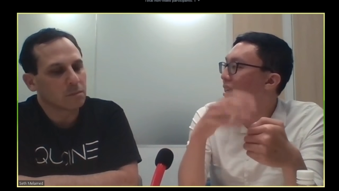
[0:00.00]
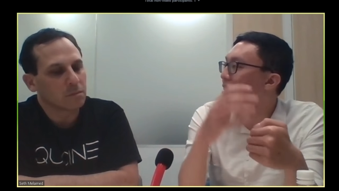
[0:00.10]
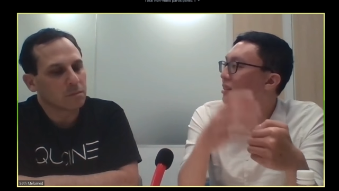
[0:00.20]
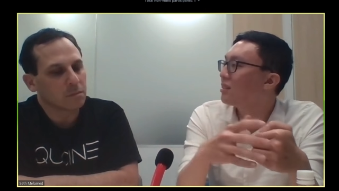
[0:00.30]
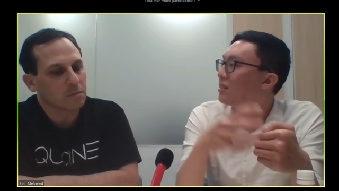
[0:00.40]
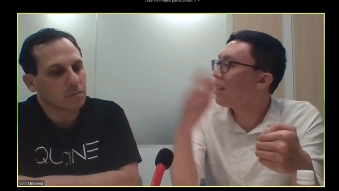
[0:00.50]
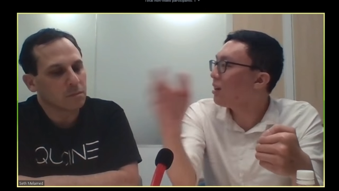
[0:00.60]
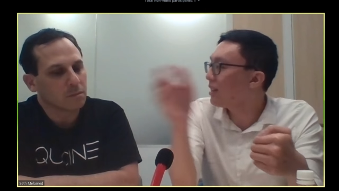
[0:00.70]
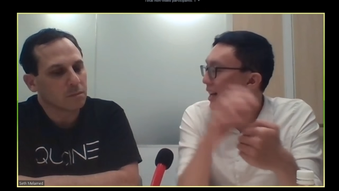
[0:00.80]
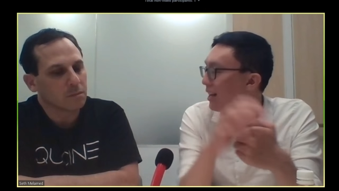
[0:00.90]
Speaker 1: they could
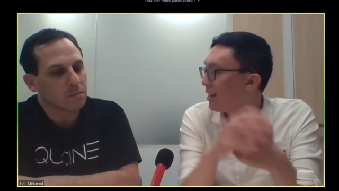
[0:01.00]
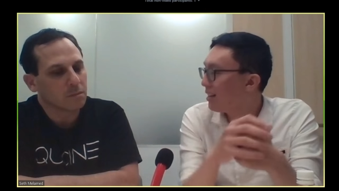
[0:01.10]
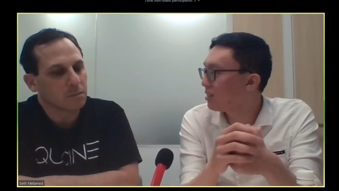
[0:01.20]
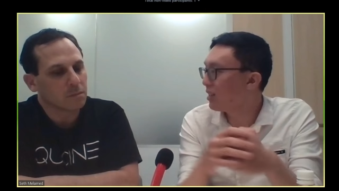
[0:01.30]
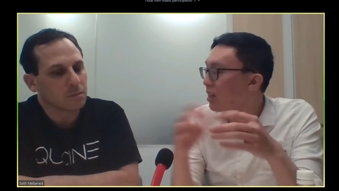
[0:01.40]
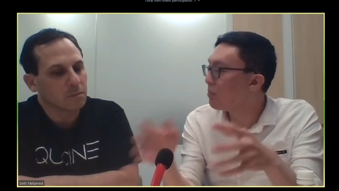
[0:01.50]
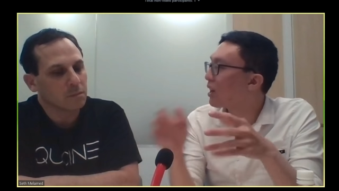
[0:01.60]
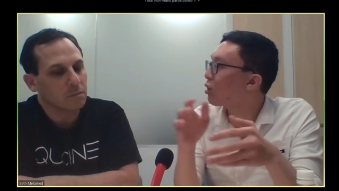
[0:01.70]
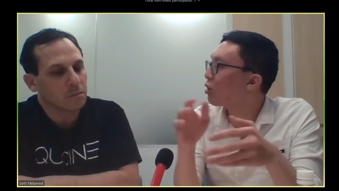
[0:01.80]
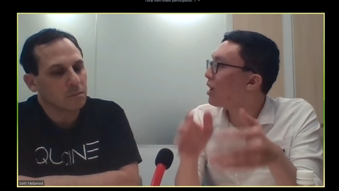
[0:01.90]
sell that so they
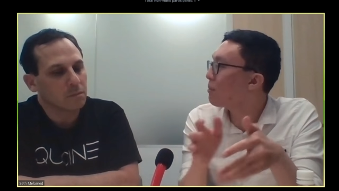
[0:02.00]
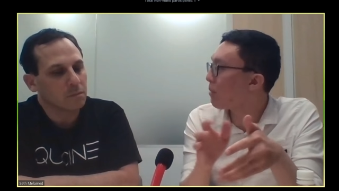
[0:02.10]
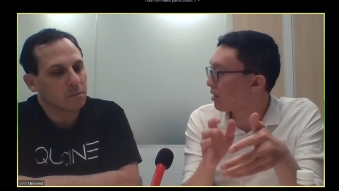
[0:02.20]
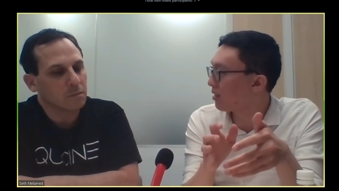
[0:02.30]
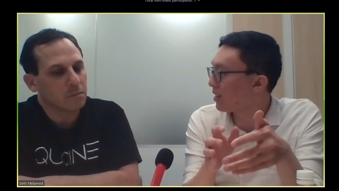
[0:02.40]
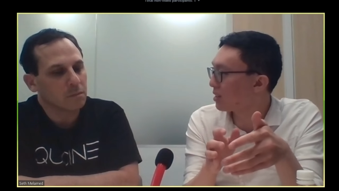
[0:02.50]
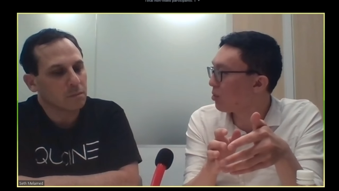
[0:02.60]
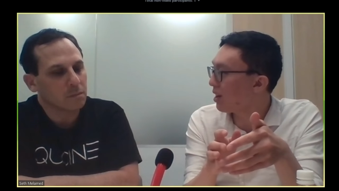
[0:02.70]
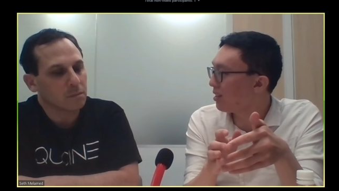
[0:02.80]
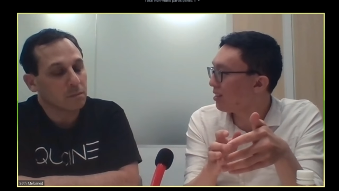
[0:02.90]
could be a credit
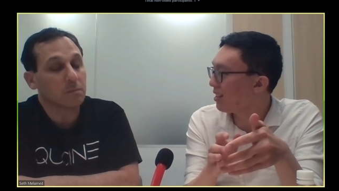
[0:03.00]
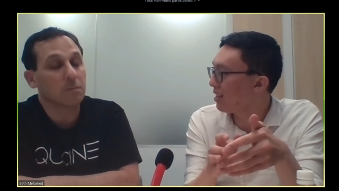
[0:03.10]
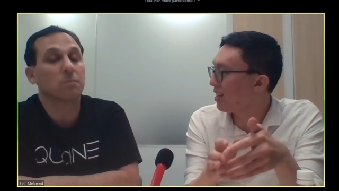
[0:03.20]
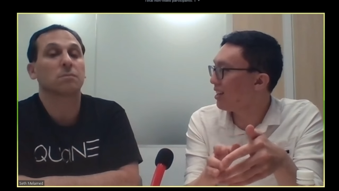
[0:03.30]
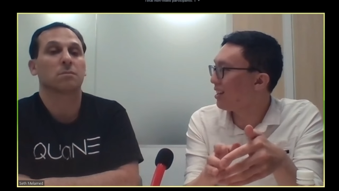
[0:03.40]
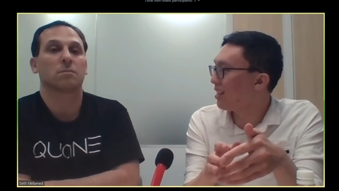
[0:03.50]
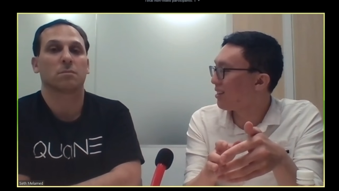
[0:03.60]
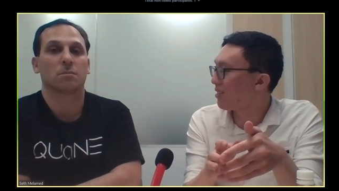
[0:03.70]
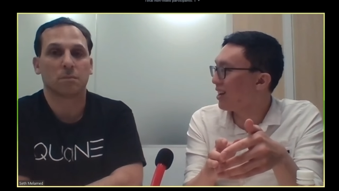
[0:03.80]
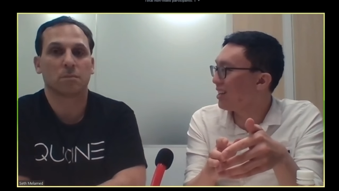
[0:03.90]
modeler as well, mm.
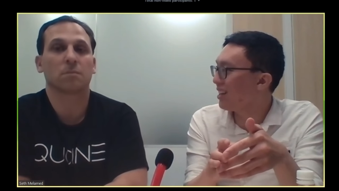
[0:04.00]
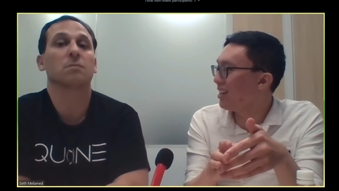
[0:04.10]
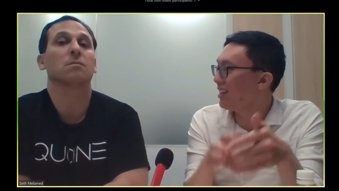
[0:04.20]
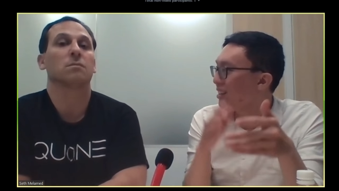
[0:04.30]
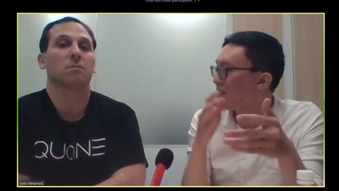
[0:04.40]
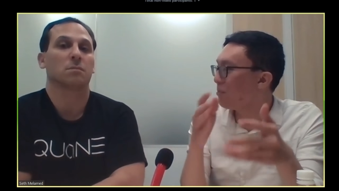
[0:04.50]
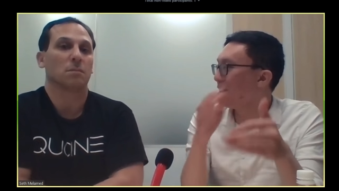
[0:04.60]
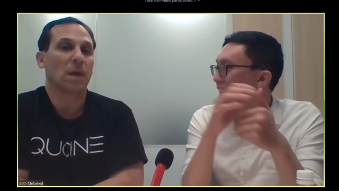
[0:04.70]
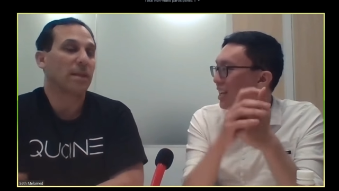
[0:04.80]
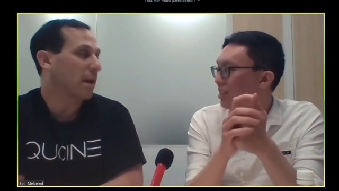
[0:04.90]
right? And they
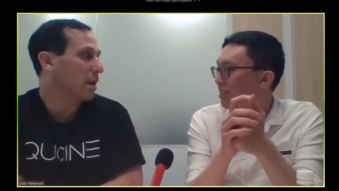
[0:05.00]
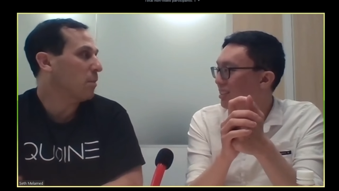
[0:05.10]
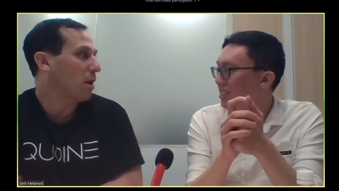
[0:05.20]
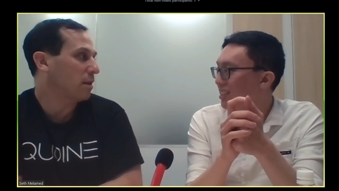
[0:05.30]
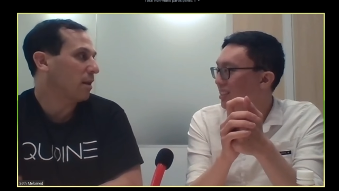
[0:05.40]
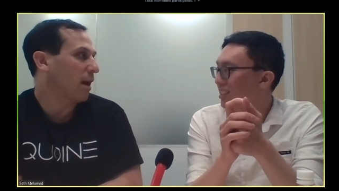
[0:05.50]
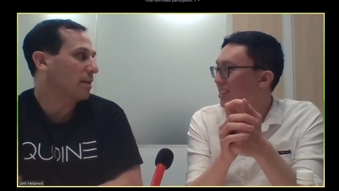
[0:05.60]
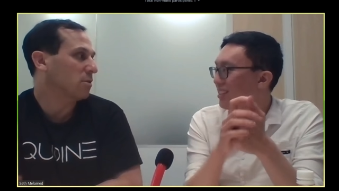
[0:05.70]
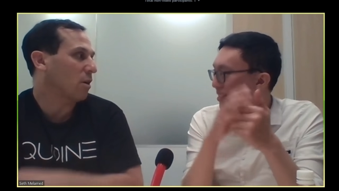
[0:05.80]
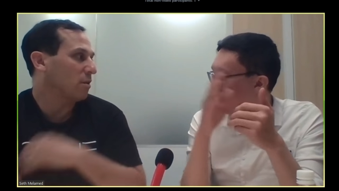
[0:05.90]
could be and they can
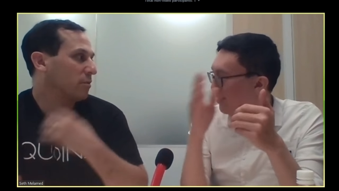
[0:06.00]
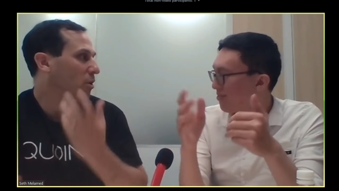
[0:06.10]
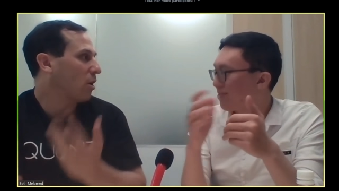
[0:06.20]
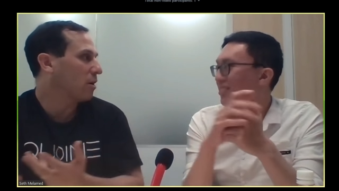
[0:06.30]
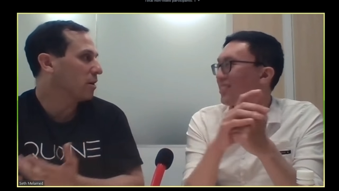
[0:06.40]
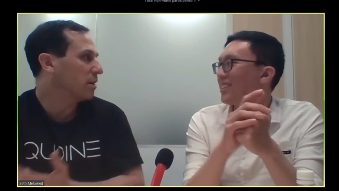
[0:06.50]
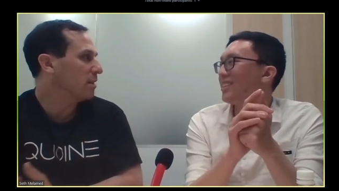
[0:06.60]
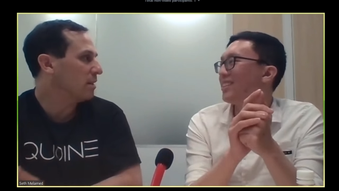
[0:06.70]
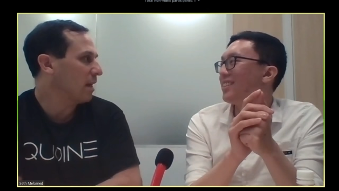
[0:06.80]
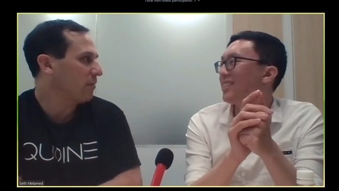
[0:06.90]
monetize
Speaker 2: all of their R and
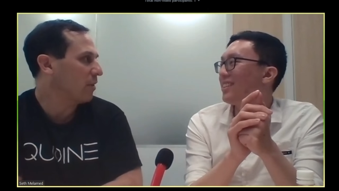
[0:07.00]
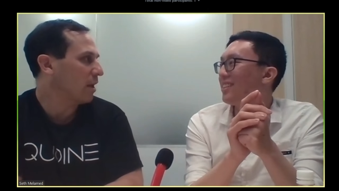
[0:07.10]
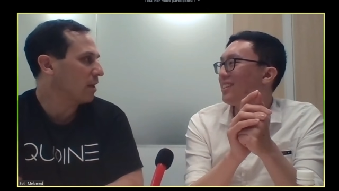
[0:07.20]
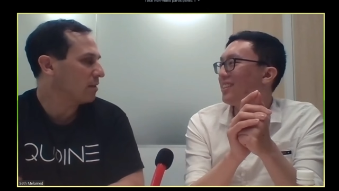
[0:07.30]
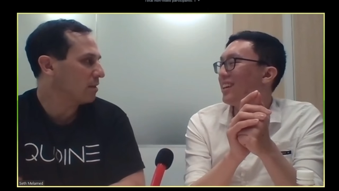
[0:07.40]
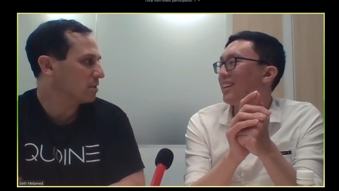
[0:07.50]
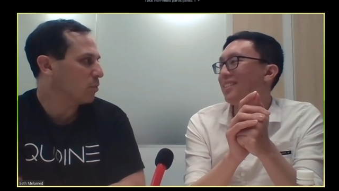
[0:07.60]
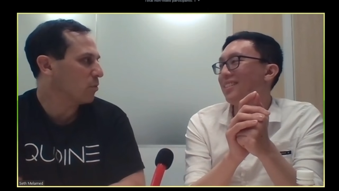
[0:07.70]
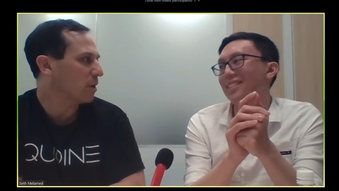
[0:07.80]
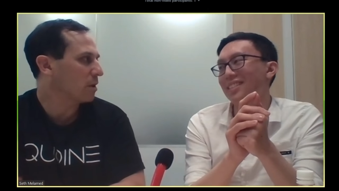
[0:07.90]
D that they've done to this
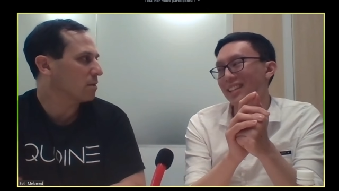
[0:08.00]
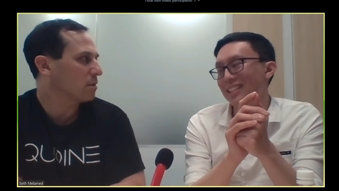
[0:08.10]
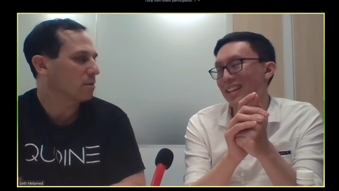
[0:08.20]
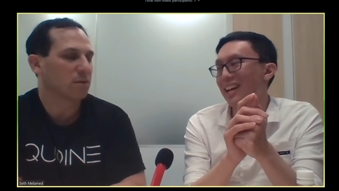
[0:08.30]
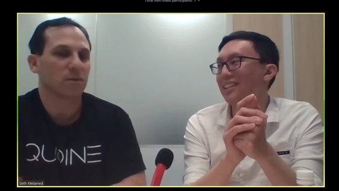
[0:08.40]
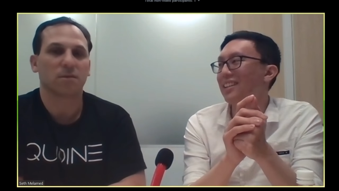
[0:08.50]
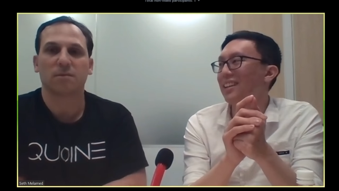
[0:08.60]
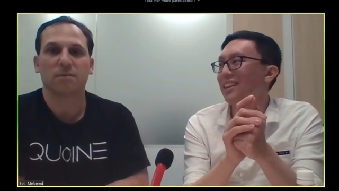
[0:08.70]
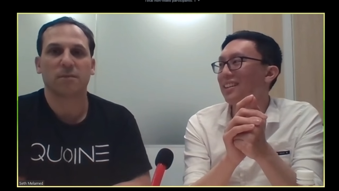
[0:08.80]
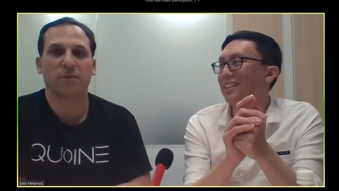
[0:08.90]
point.
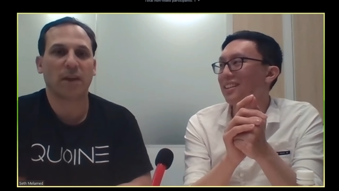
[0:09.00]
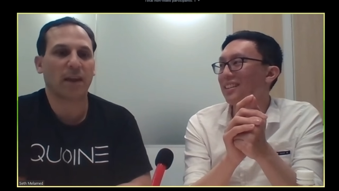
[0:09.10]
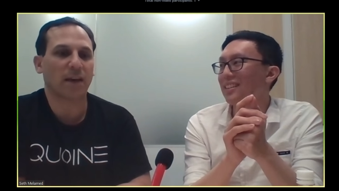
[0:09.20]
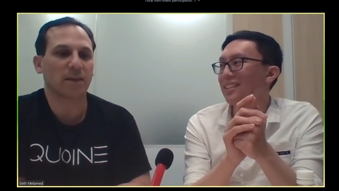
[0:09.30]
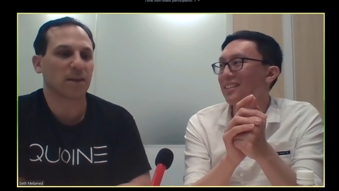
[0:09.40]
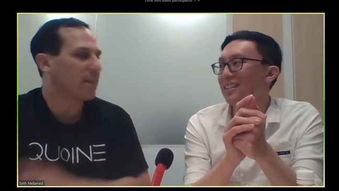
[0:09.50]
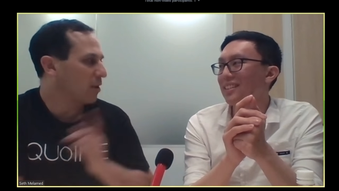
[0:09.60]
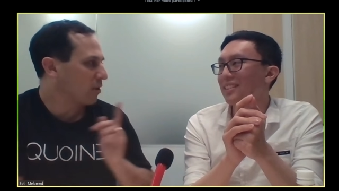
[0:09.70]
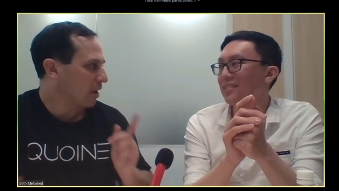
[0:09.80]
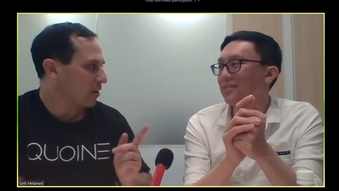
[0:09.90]
Exactly. Fantastic,
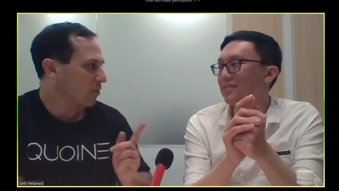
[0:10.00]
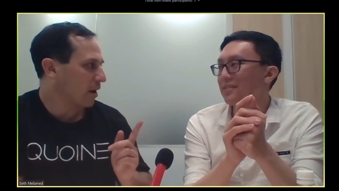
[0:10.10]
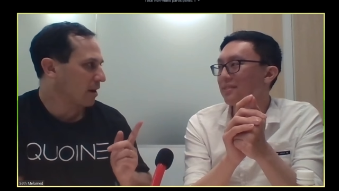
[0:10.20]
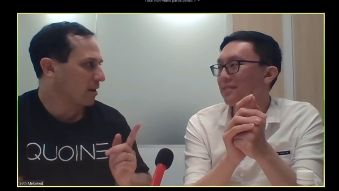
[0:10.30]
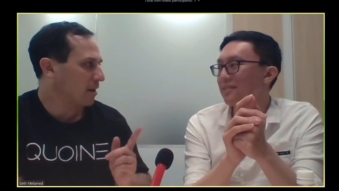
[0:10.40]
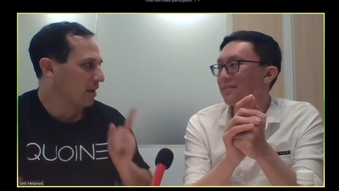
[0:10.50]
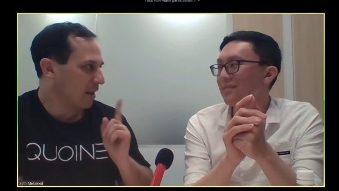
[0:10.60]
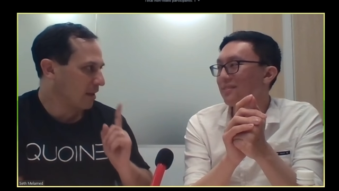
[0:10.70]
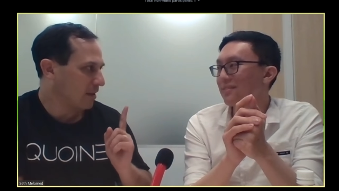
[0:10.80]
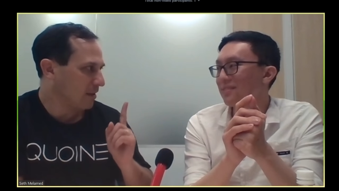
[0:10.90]
and they'll get credited
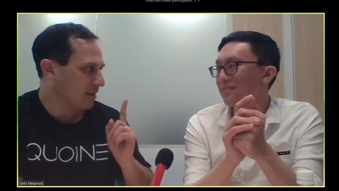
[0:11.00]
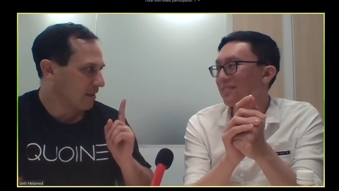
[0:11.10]
in